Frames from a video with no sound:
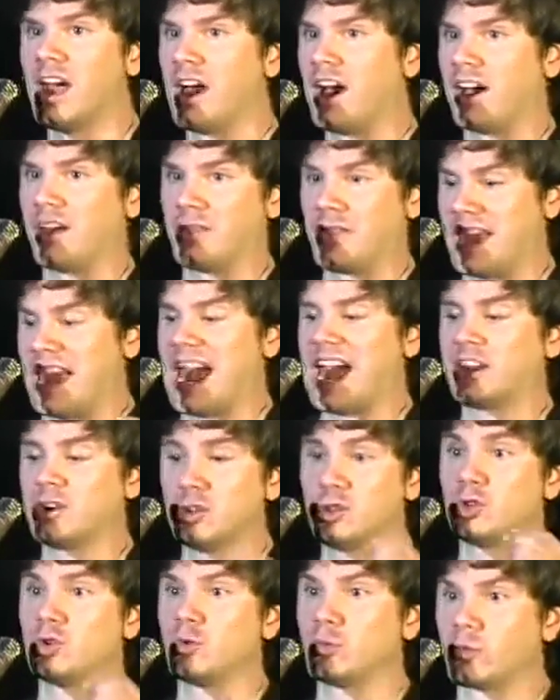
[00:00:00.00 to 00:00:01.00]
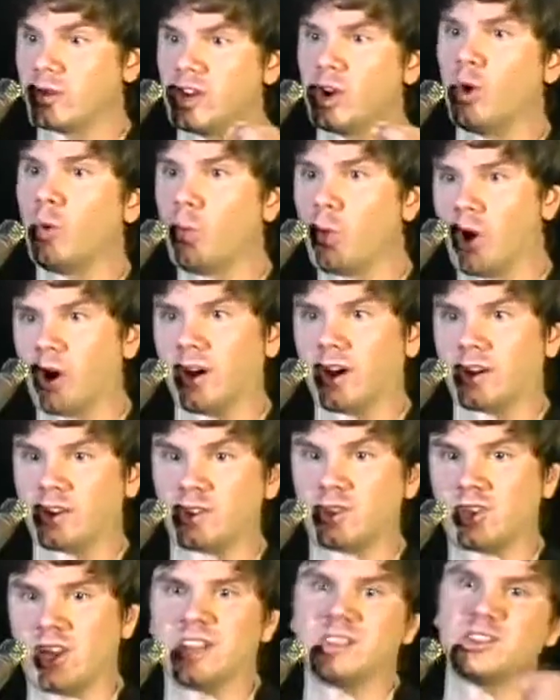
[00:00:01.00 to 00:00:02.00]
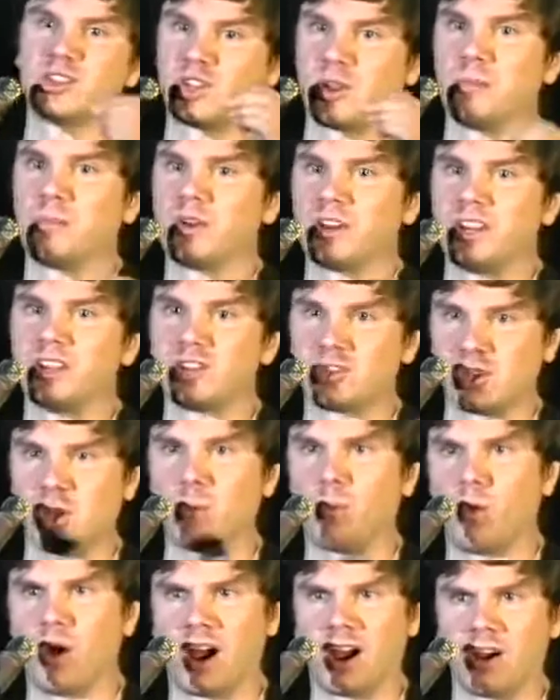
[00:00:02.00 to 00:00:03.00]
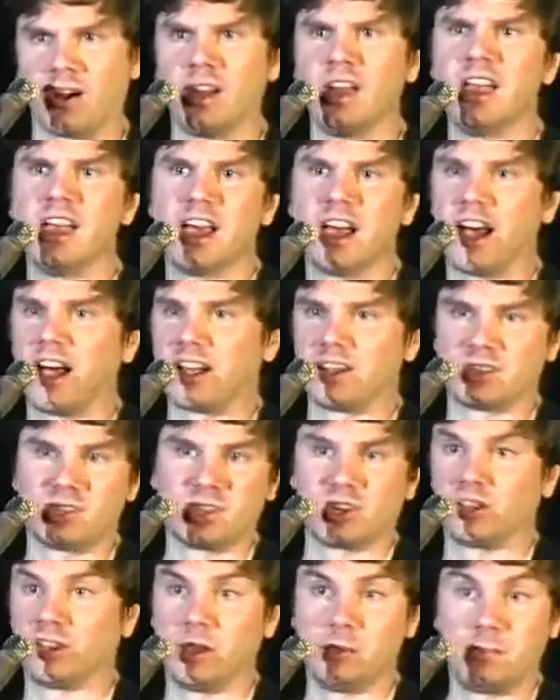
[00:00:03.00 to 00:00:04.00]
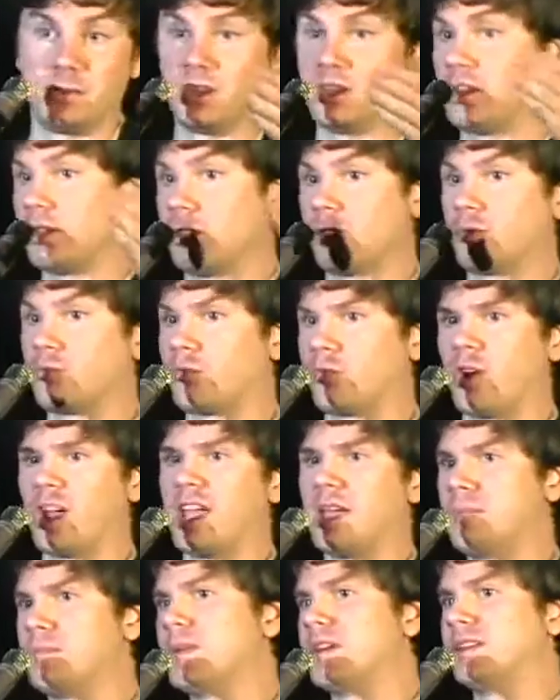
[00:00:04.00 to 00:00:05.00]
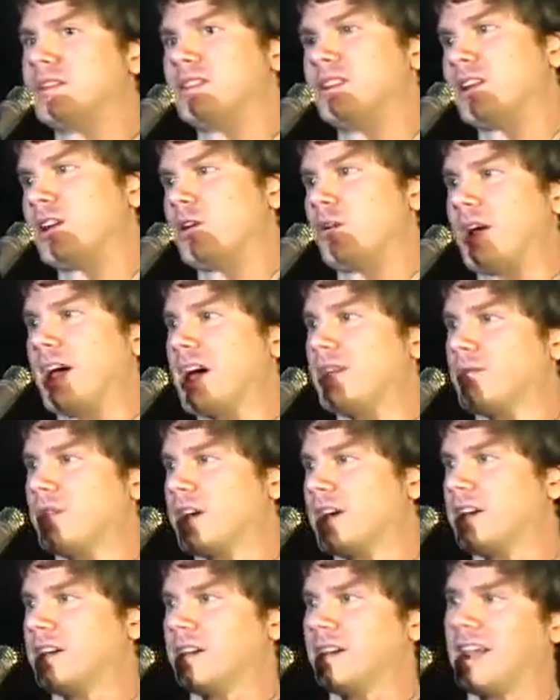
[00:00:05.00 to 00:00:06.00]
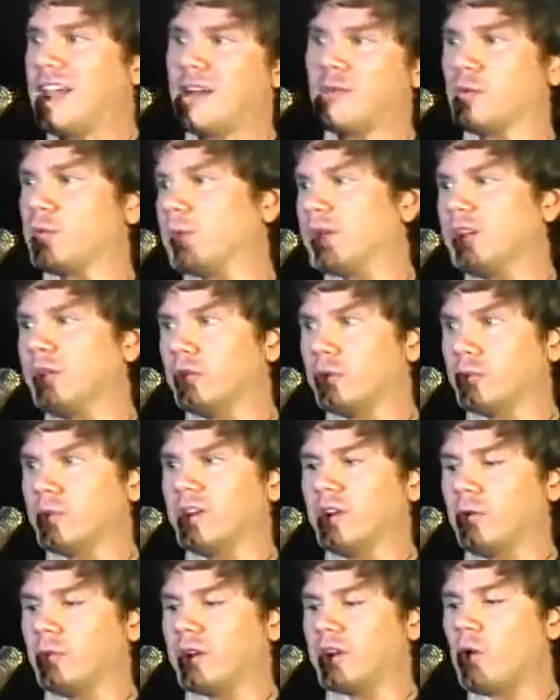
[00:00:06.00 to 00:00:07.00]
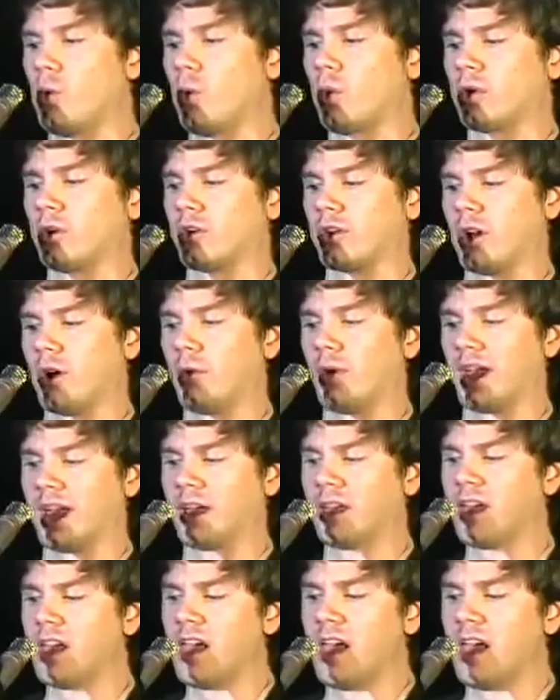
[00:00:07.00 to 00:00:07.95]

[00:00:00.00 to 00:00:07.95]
Uh, they had to do real work, send somebody somewhere uh, to clip into the frame and you know have a have a reel-to-reel -reel recording recorder going.